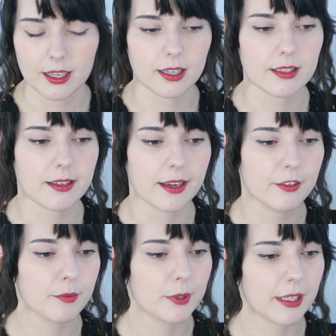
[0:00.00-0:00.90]
It's kind
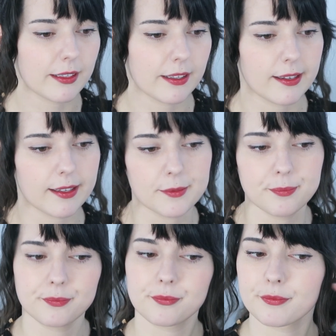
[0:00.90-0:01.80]
of more like a
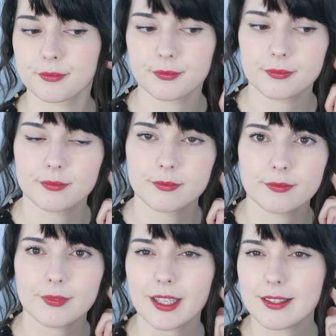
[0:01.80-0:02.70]

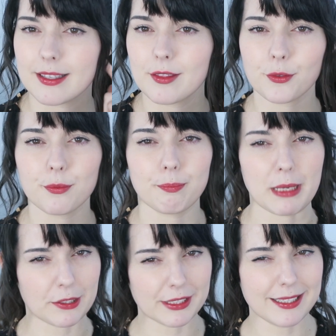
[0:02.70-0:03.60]
see-through
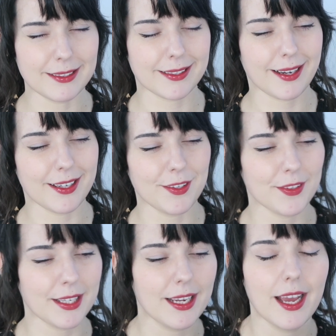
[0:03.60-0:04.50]
berry kind of
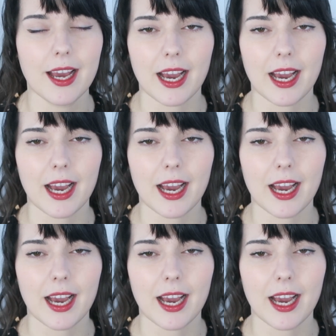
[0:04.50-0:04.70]
thing.